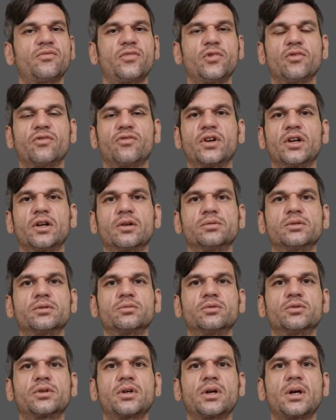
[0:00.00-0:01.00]
feel free to
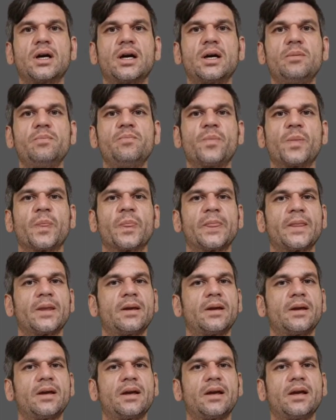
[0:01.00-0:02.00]
subscribe,
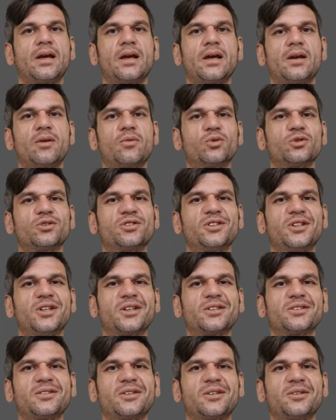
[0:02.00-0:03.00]
and we'll see you
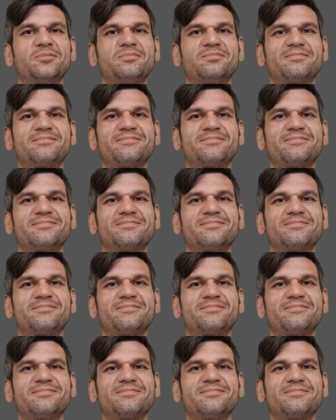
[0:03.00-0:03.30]
next time.